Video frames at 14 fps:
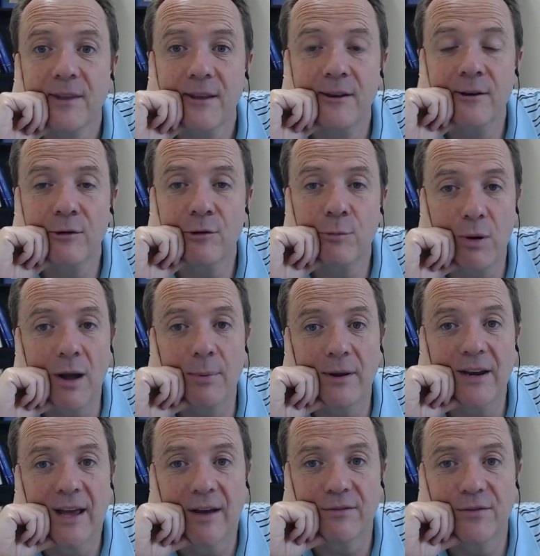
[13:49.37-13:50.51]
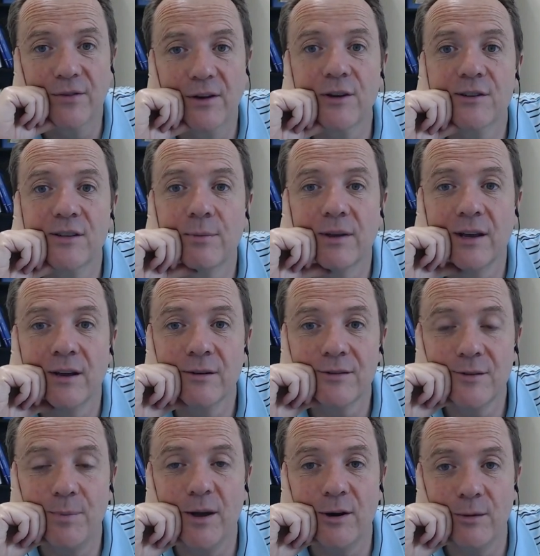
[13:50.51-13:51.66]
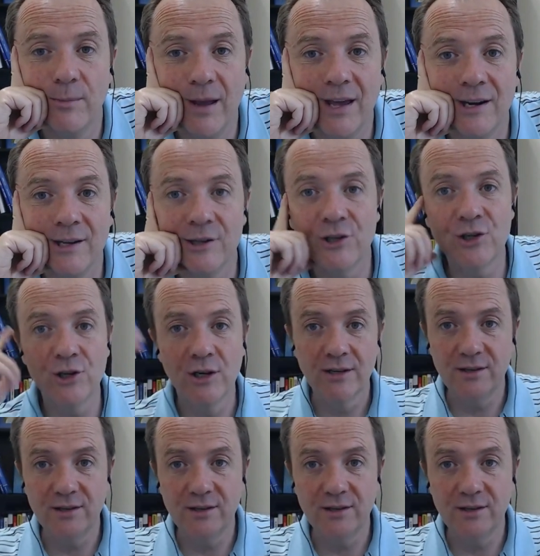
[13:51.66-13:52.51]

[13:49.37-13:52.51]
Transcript: you know, you're probably going to have to figure something out to better manage